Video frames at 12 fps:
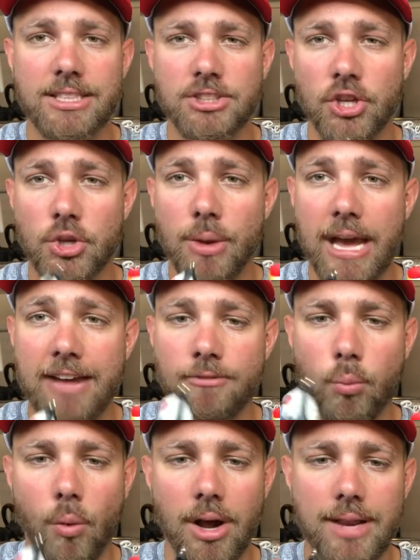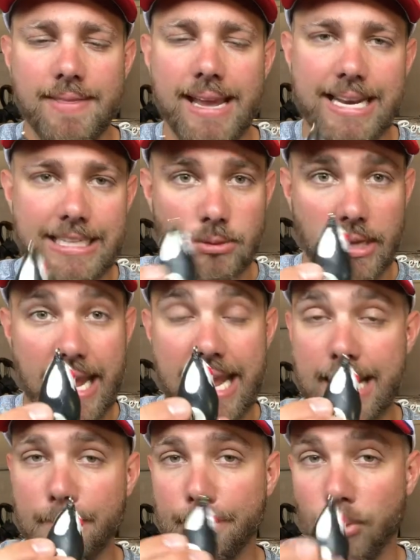So you have one that is
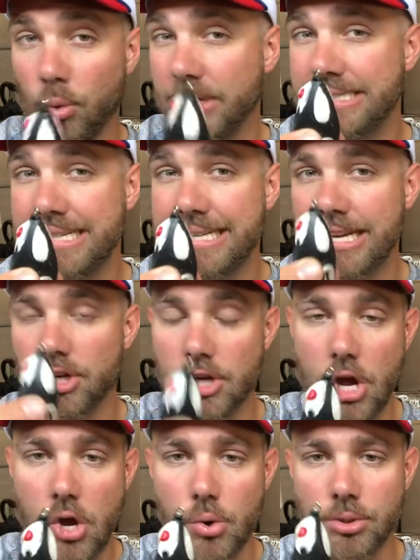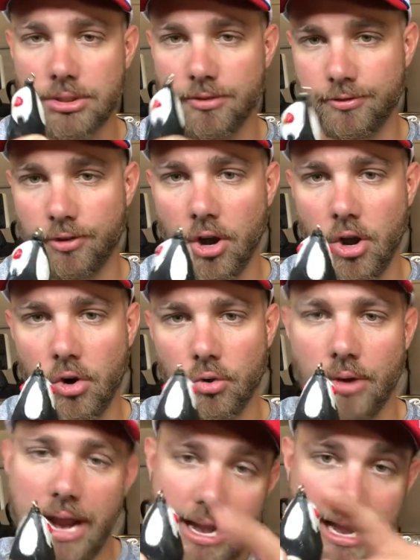a pointed nose frog,
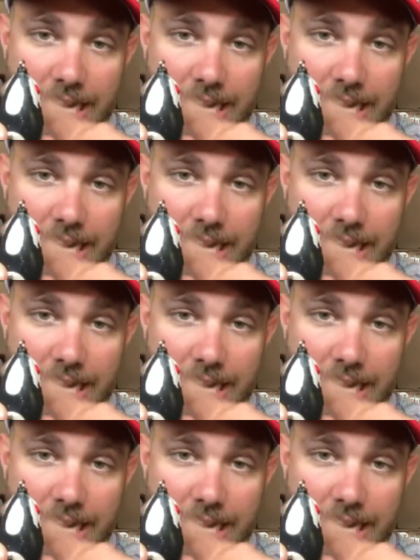right?